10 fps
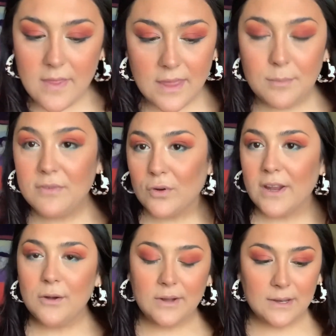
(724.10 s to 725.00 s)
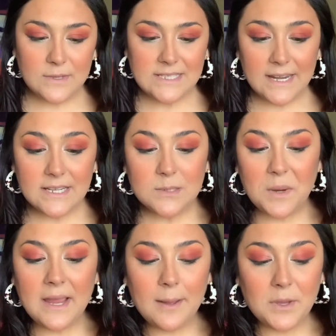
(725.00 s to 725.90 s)
then before I go in with setting
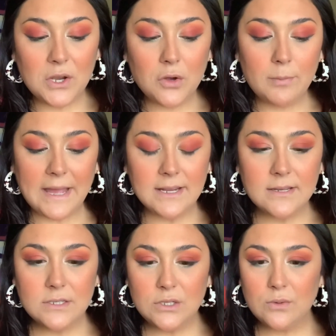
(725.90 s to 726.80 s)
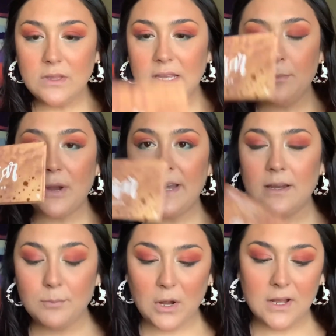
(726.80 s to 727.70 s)
spray, I'm going to go back to the Brighten
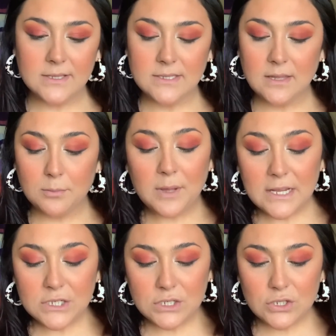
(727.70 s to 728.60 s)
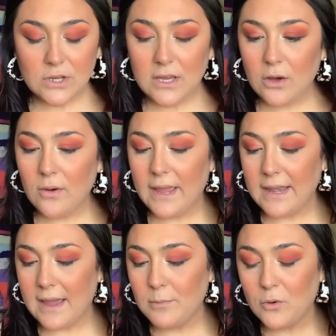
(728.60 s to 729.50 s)
and Bronze Complexion trio, and
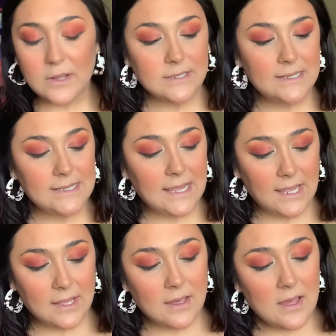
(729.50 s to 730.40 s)
I'm going to take